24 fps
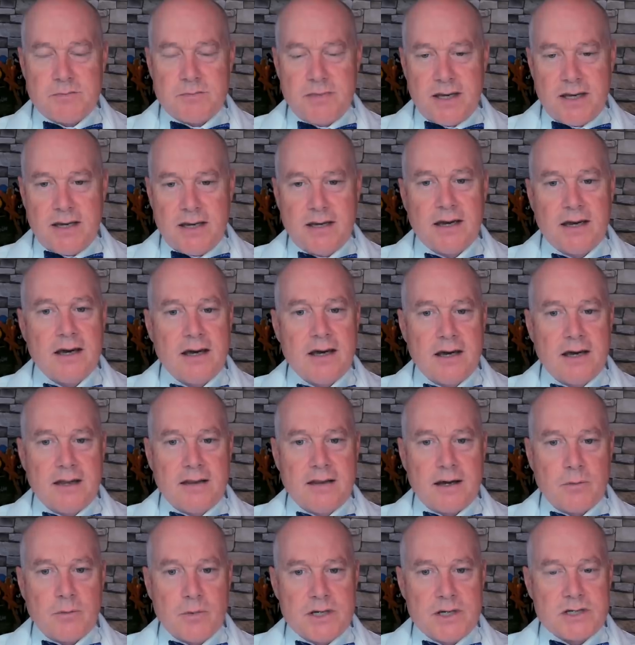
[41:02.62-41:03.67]
to me
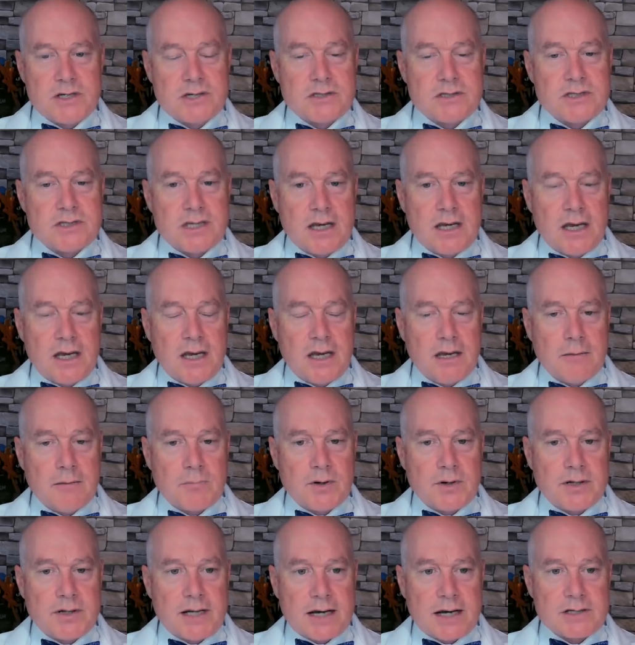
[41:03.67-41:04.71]
that we should see
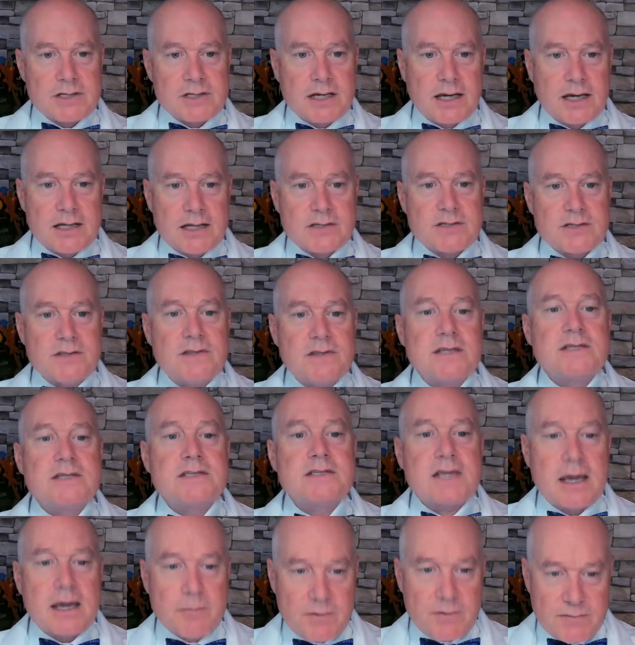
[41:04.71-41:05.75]
protection against this
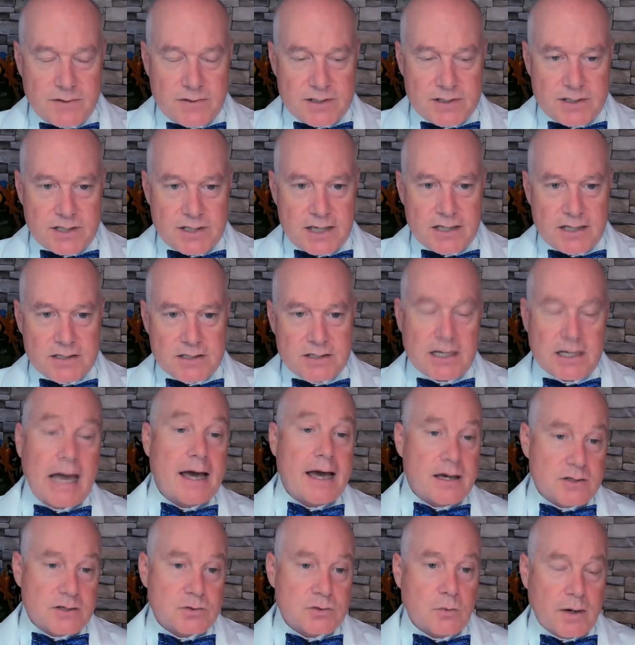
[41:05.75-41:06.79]
type of disease
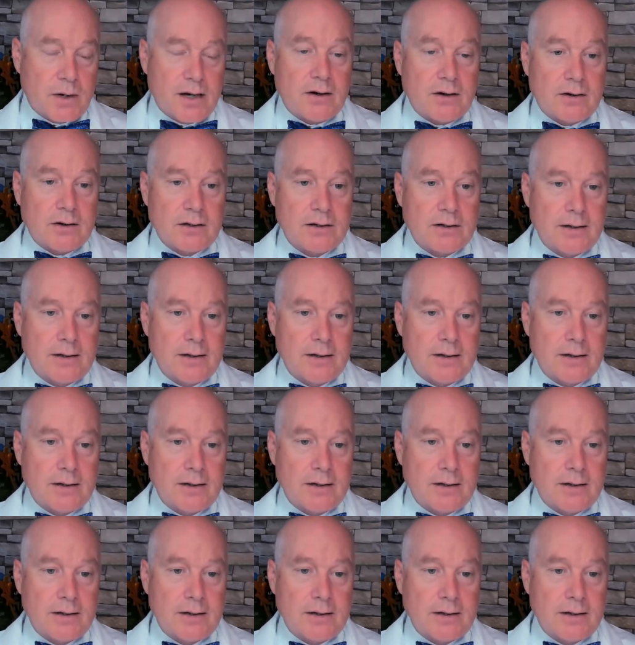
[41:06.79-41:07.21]
as well.